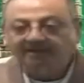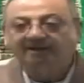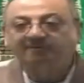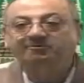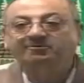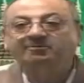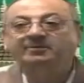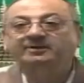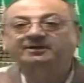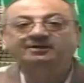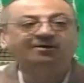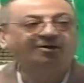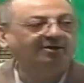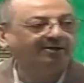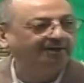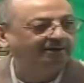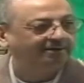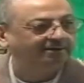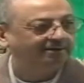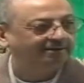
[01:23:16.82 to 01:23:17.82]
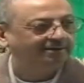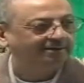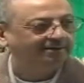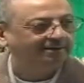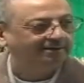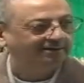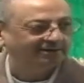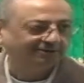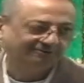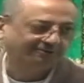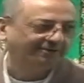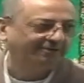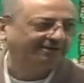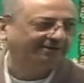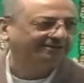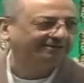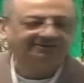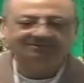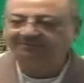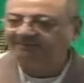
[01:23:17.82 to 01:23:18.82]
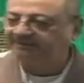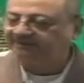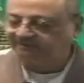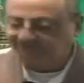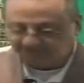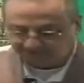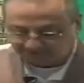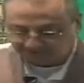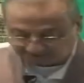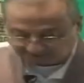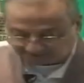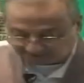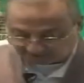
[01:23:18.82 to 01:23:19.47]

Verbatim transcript: Everybody got it? It's very easy, brothers uh, and sisters.